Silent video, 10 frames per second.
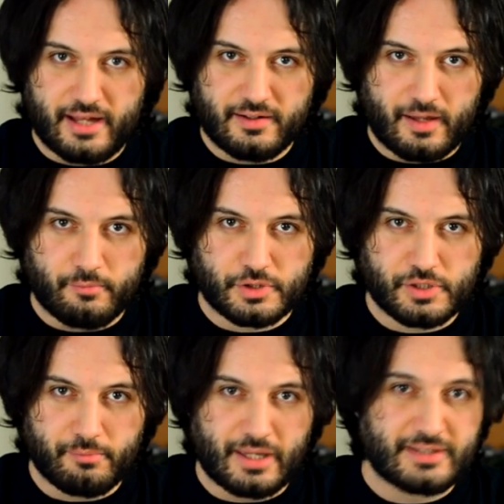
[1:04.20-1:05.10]
and
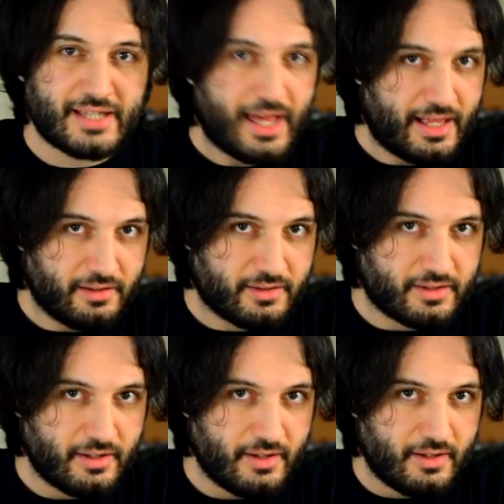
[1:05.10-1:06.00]
temperature means
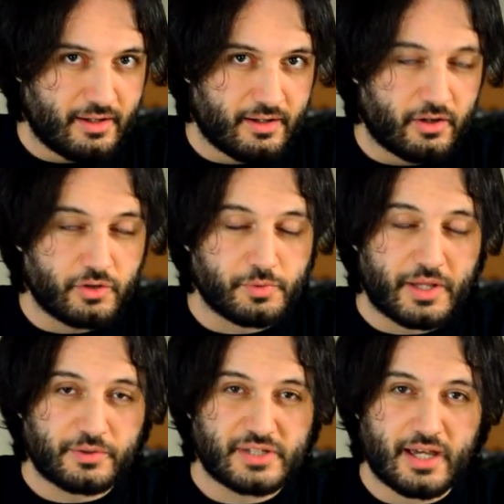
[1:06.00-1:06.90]
health, and it goes
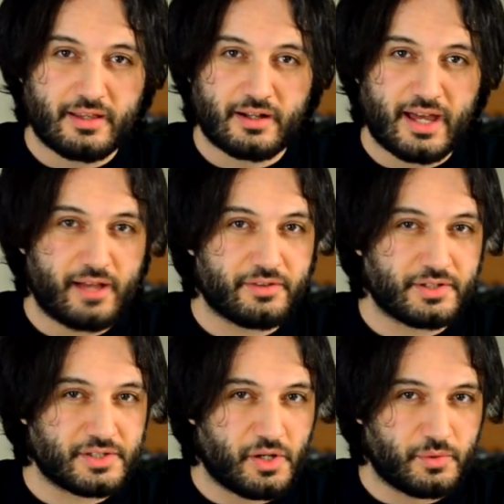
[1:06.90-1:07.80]
without saying that a
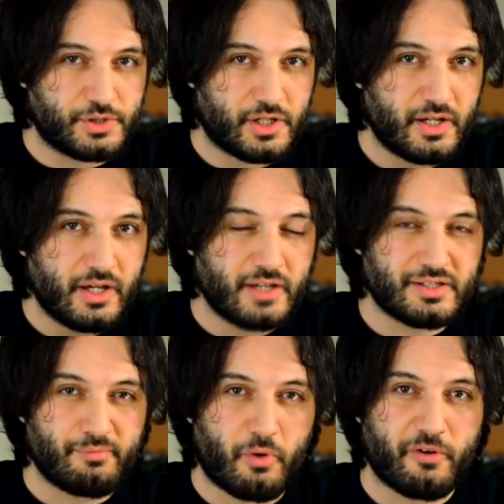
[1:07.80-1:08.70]
healthy soldier is
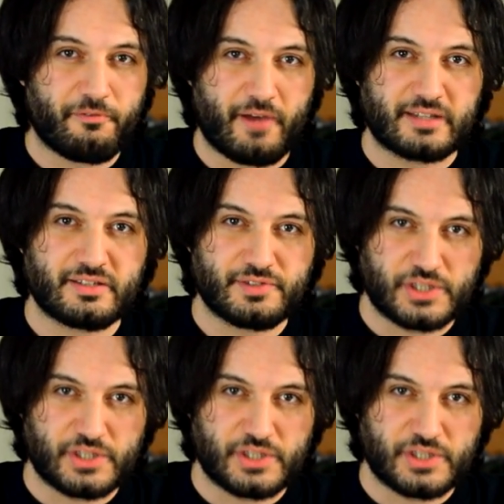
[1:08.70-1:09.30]
a more effective